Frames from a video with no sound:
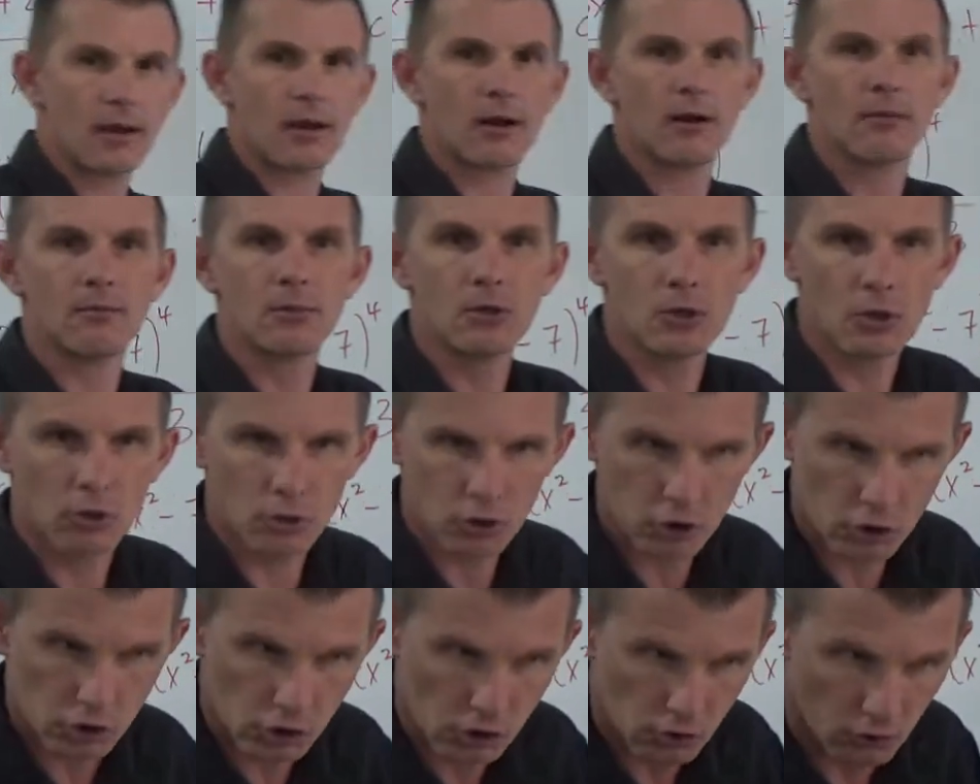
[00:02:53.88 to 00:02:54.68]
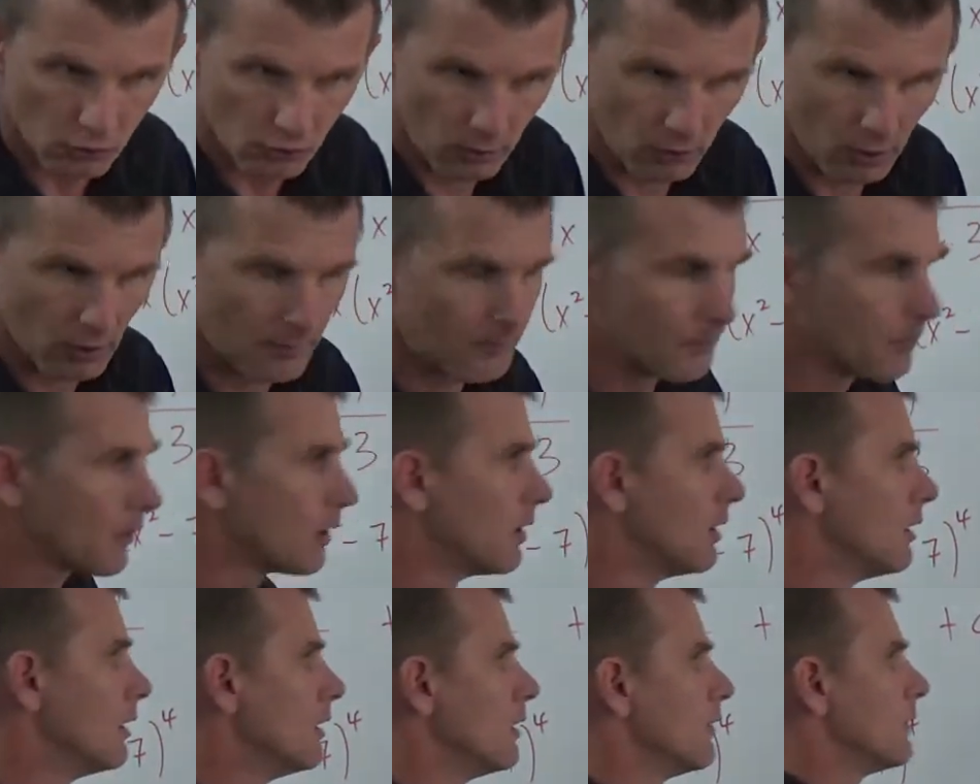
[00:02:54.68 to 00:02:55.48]
I'm not sure.
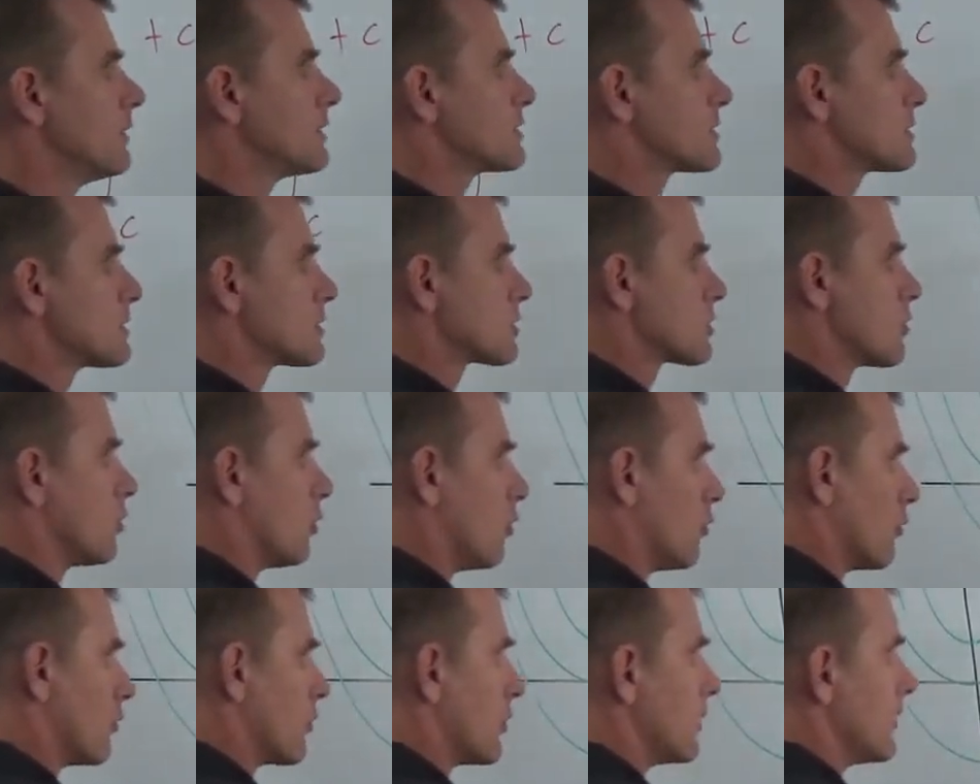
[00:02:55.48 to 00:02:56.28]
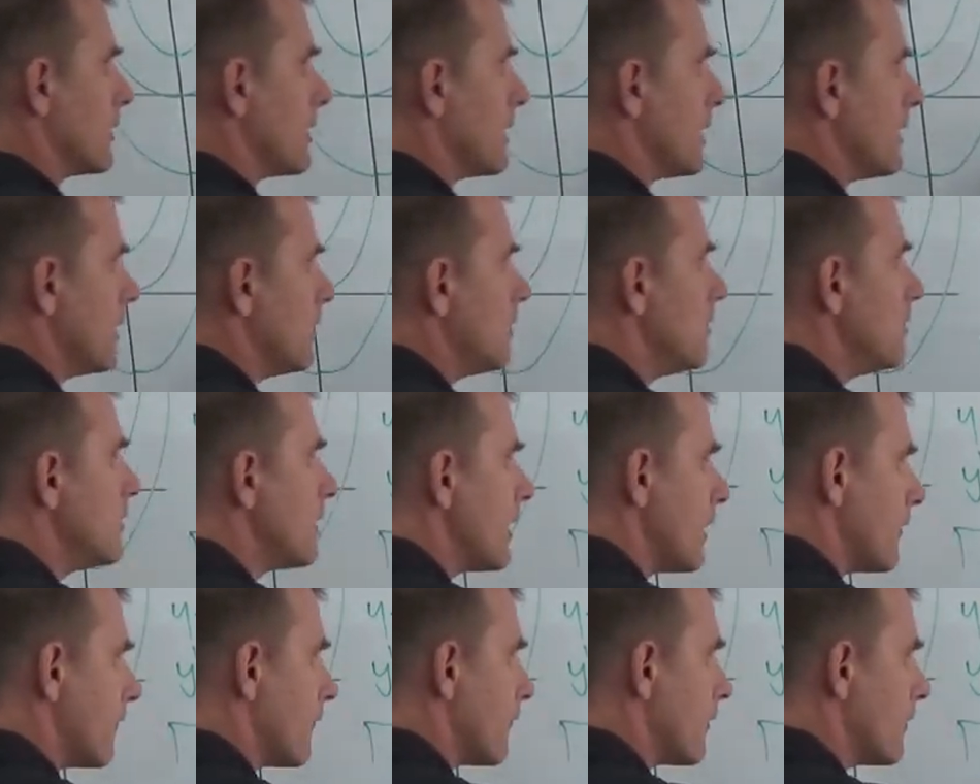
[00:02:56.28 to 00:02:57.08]
This is called an
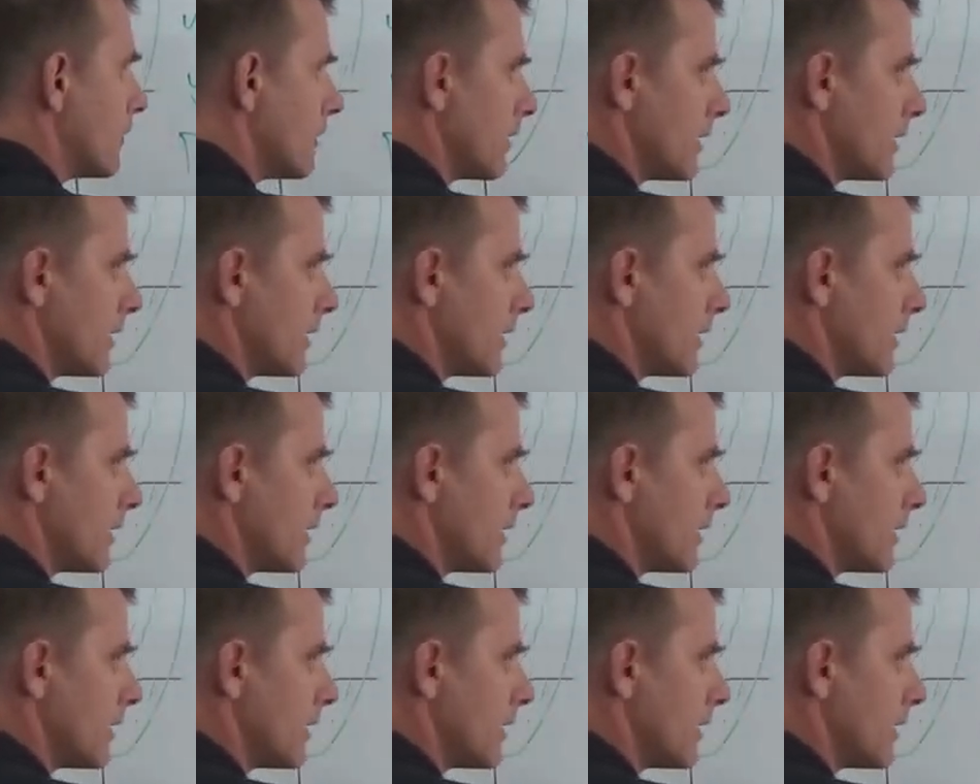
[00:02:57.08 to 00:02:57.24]
indefinite